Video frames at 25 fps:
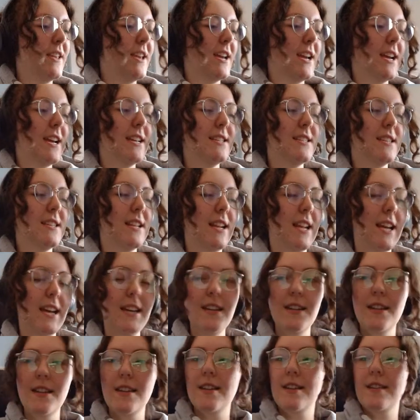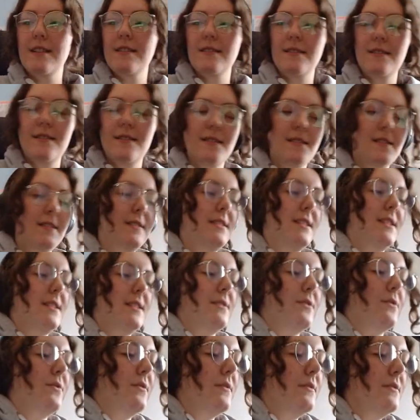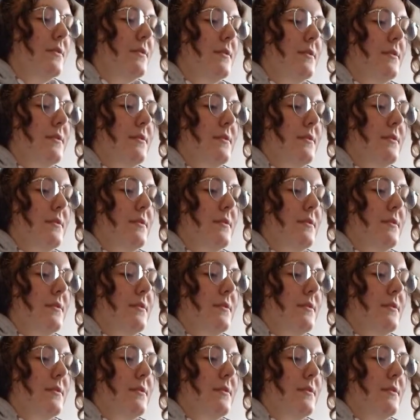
Here's the link. It's the Discord.